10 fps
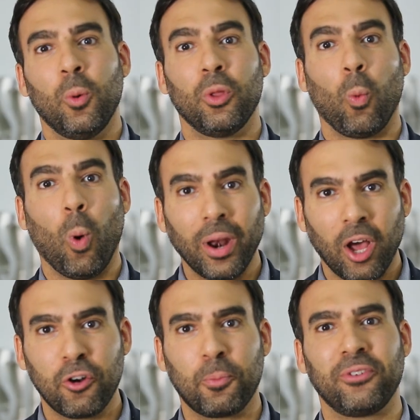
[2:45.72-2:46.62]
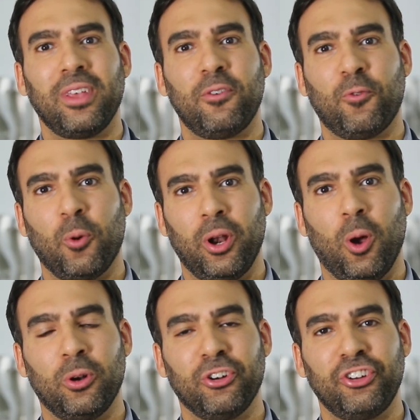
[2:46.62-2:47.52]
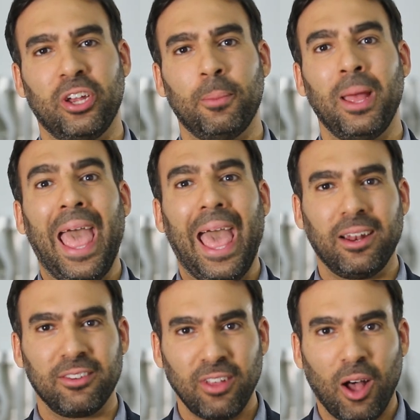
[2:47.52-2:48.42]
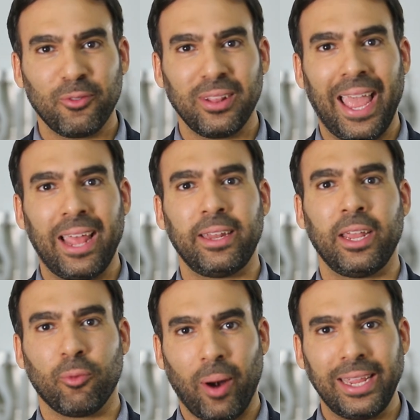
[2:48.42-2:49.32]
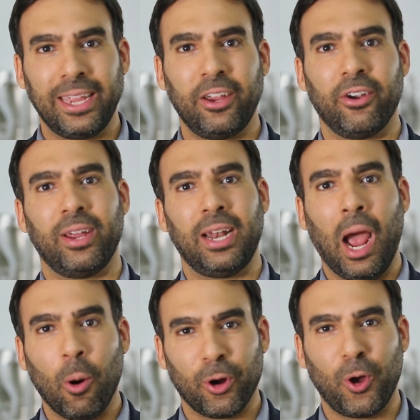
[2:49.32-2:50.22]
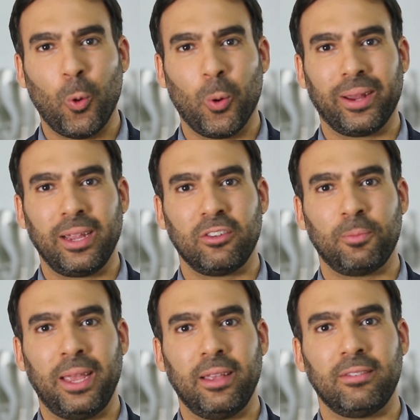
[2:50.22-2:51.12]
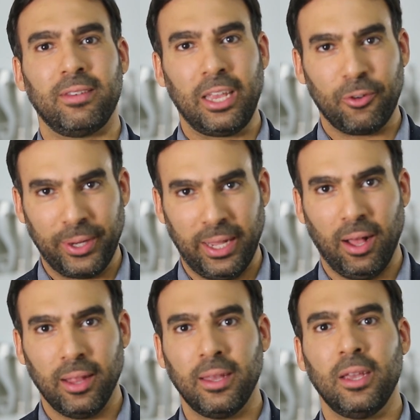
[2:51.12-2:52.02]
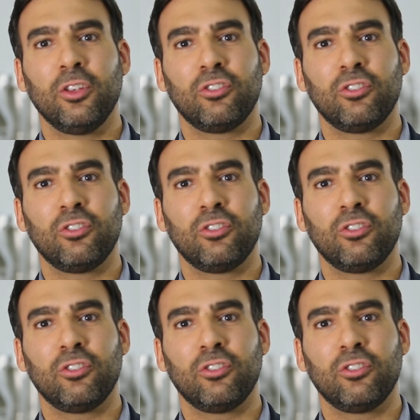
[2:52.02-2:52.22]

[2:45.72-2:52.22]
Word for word: with 100% foreign ownership and a soft landing right here in our co working space in Riyadh,